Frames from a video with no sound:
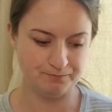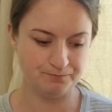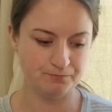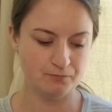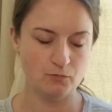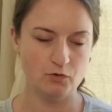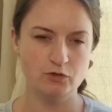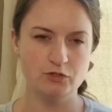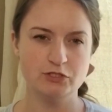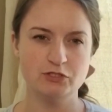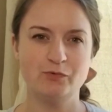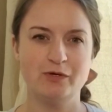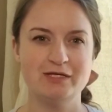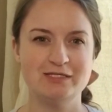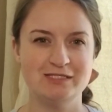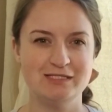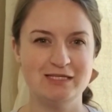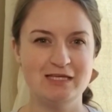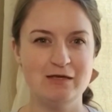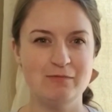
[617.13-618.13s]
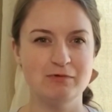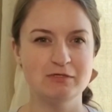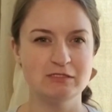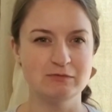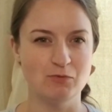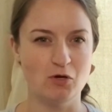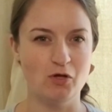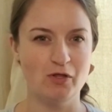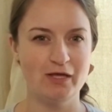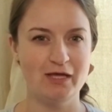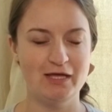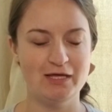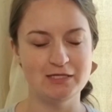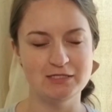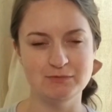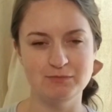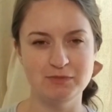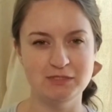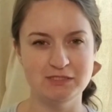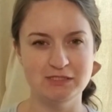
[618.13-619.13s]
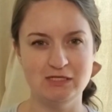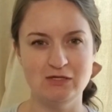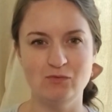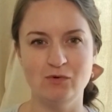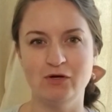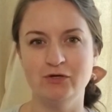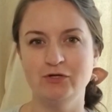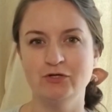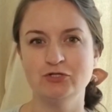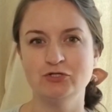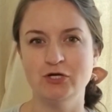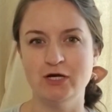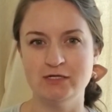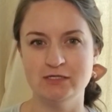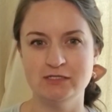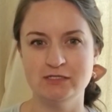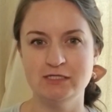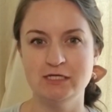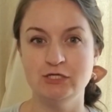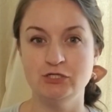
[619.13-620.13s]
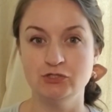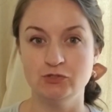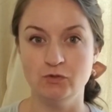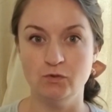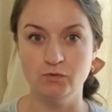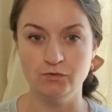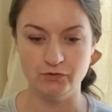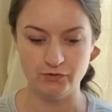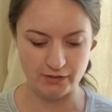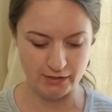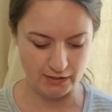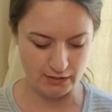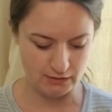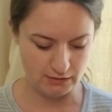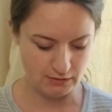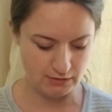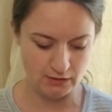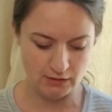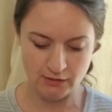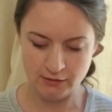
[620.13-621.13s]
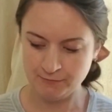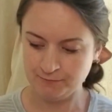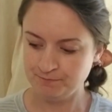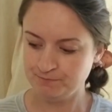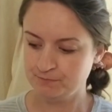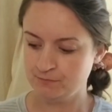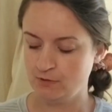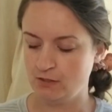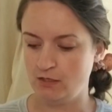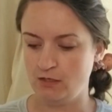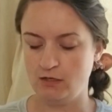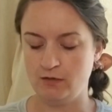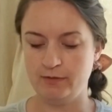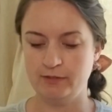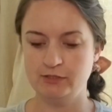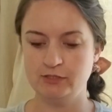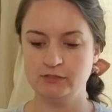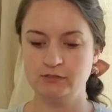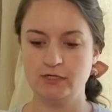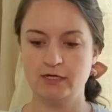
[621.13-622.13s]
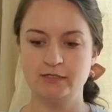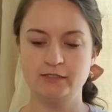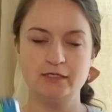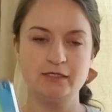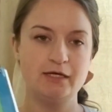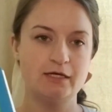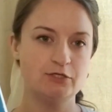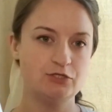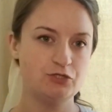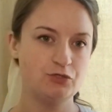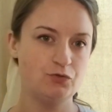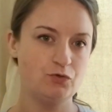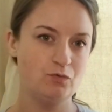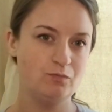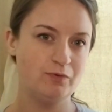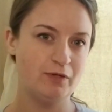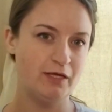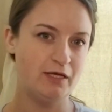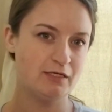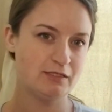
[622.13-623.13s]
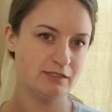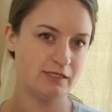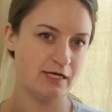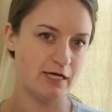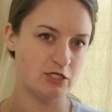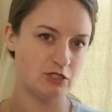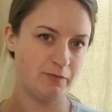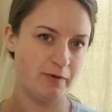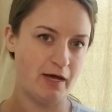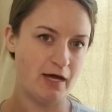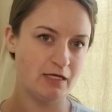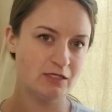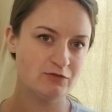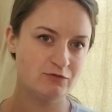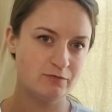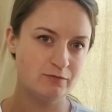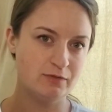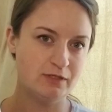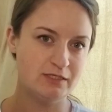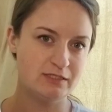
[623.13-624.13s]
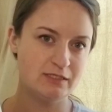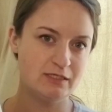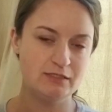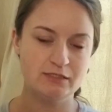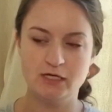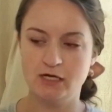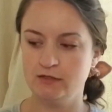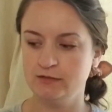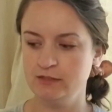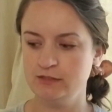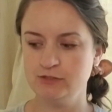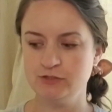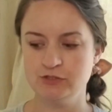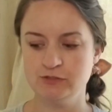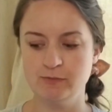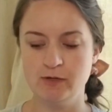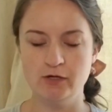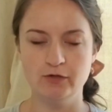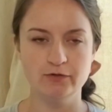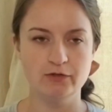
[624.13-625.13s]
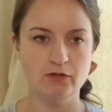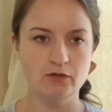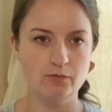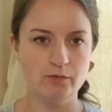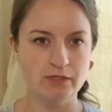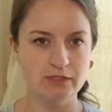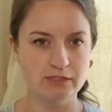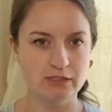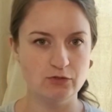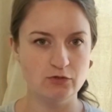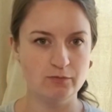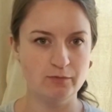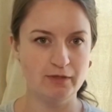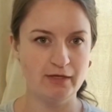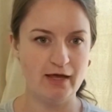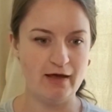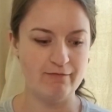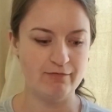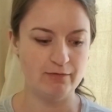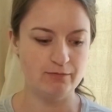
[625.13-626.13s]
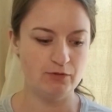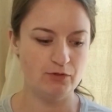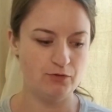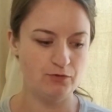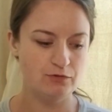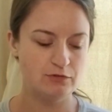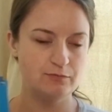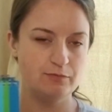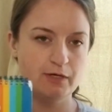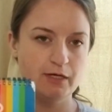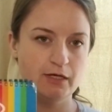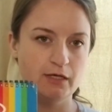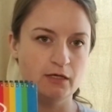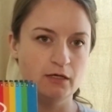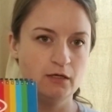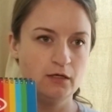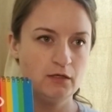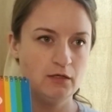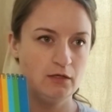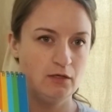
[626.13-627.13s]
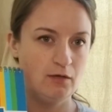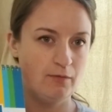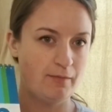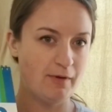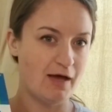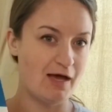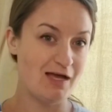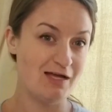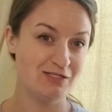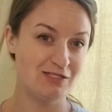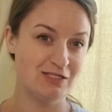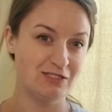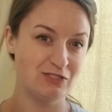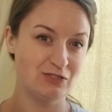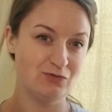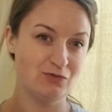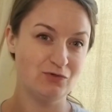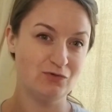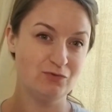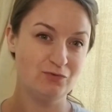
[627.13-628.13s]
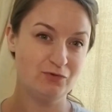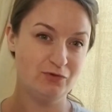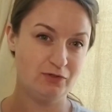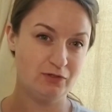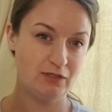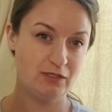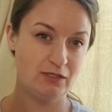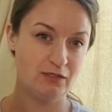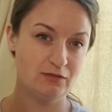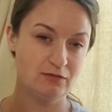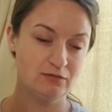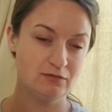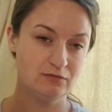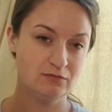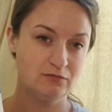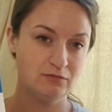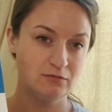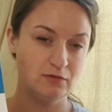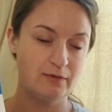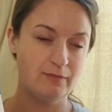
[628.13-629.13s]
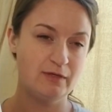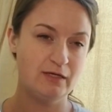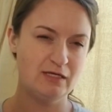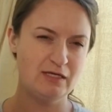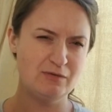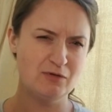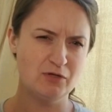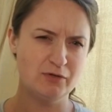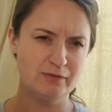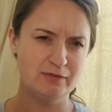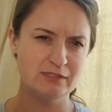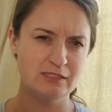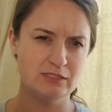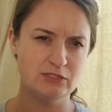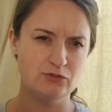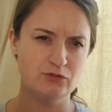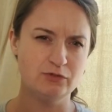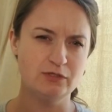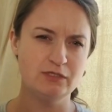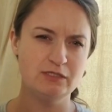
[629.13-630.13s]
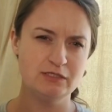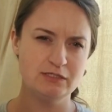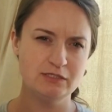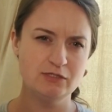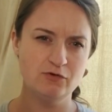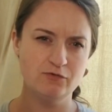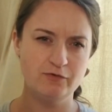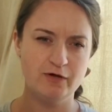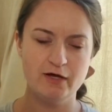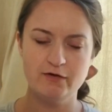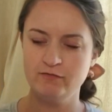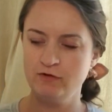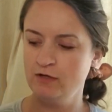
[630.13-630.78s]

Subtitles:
or just ways to keep small hands busy while you're trying to teach your older kids. I did get 2 blank sketch pads from Melissa and Doug. These are smaller than the ones I normally have them use, but my 6-year-old really, I keep calling him a 6-year-old, he's still 5.